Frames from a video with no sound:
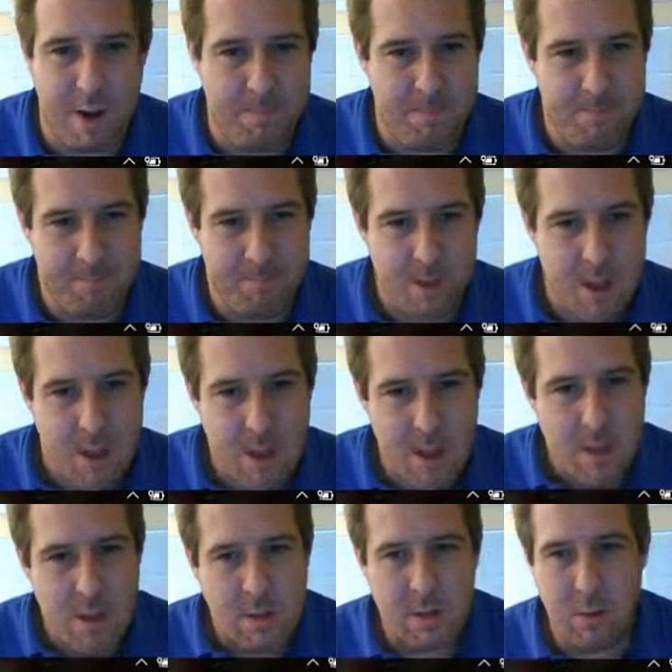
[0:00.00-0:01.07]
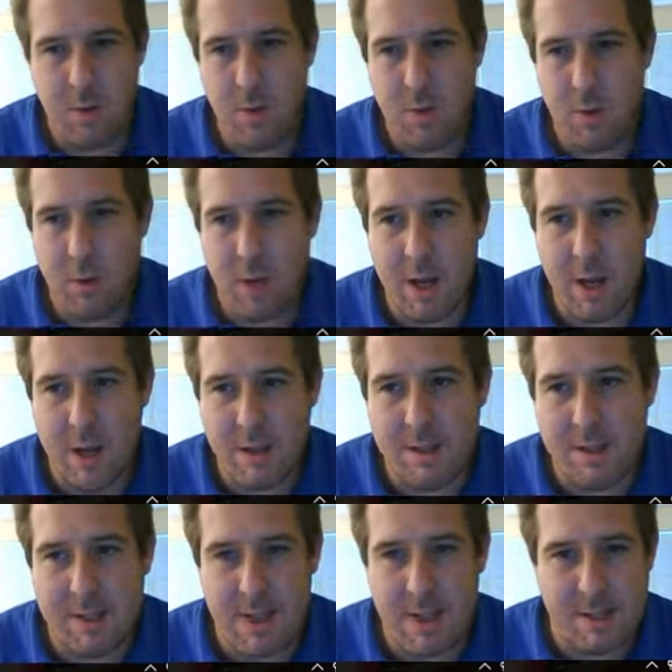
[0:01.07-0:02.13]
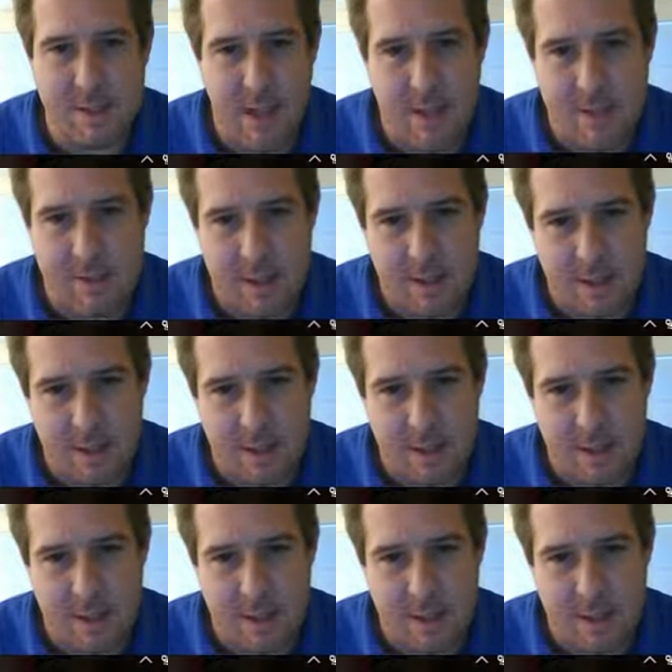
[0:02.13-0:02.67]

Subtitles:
ahead. So you're getting into today's lesson.